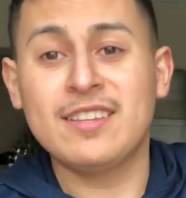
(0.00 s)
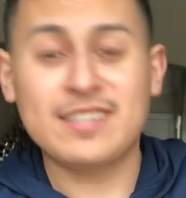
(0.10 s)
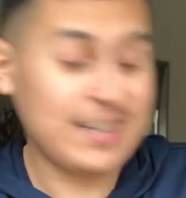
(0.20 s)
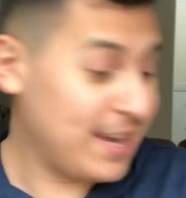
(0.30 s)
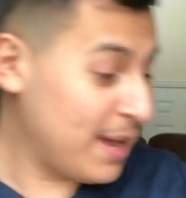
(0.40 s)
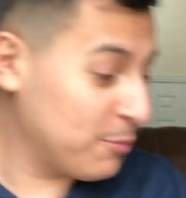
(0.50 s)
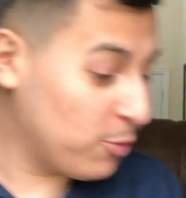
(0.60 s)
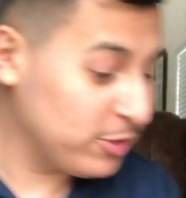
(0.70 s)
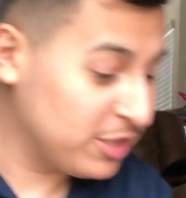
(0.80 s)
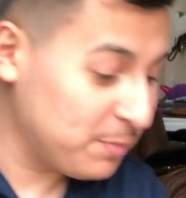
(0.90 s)
Today I'm
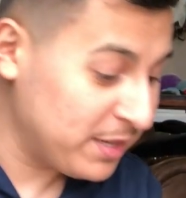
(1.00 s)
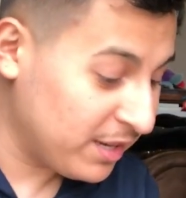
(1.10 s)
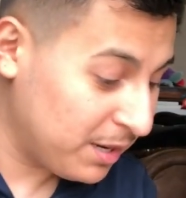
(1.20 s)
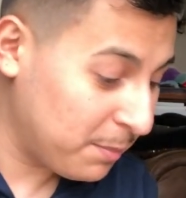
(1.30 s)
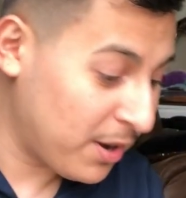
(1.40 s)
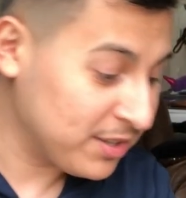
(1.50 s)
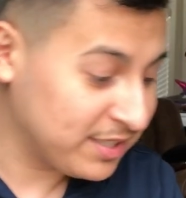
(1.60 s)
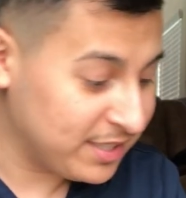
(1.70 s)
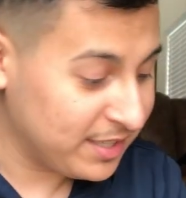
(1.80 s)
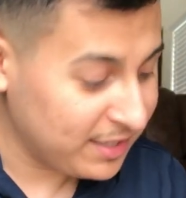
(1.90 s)
going to be
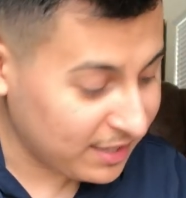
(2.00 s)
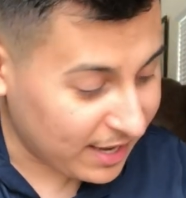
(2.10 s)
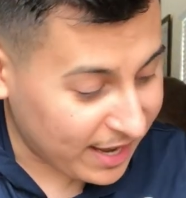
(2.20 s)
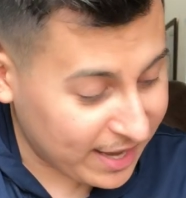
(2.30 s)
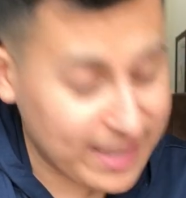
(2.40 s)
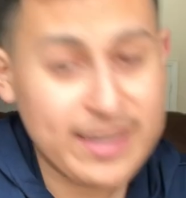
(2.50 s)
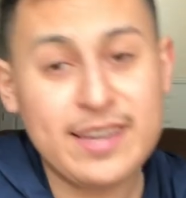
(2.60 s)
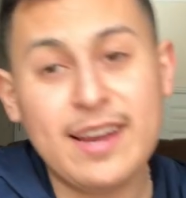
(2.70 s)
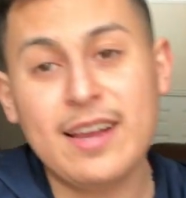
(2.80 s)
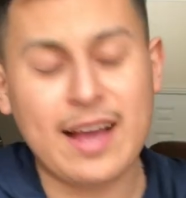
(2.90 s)
unboxing
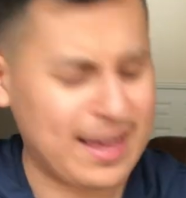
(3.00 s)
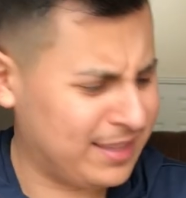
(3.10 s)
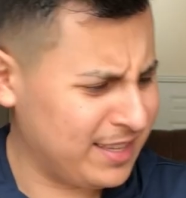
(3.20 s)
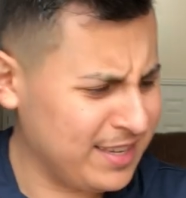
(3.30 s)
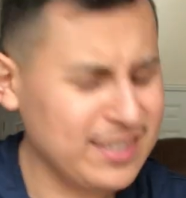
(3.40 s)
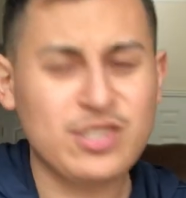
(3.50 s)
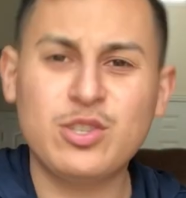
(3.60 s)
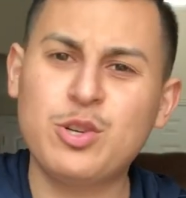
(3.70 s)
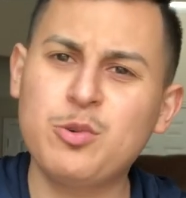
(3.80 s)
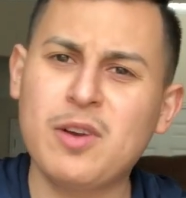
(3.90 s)
a, I think it's
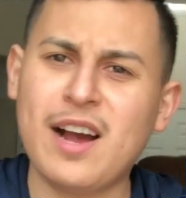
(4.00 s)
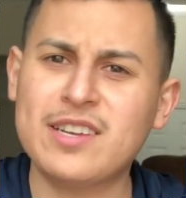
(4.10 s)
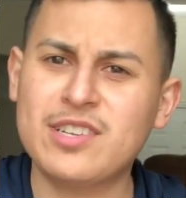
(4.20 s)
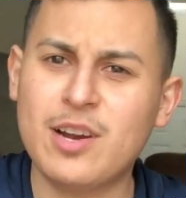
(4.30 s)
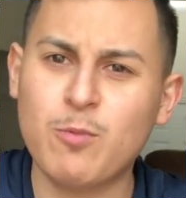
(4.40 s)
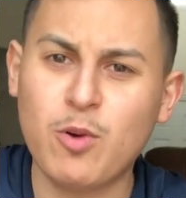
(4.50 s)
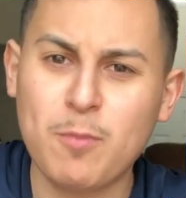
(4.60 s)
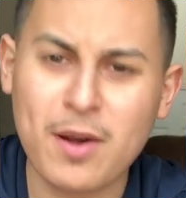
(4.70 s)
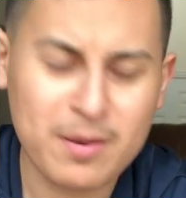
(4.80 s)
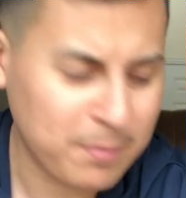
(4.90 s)
two Gacha
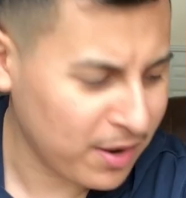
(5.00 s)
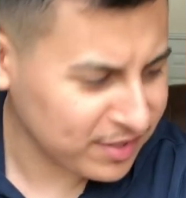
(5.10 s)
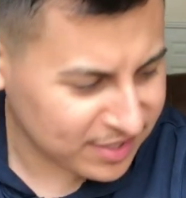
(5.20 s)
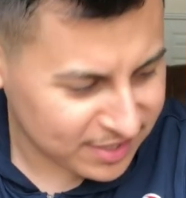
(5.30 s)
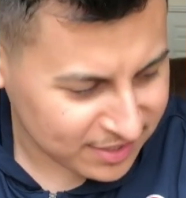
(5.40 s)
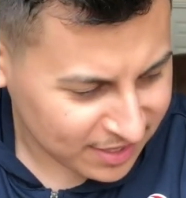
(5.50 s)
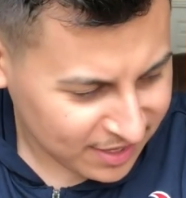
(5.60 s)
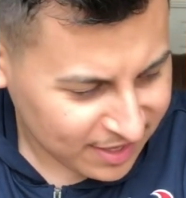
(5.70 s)
Robot boxes.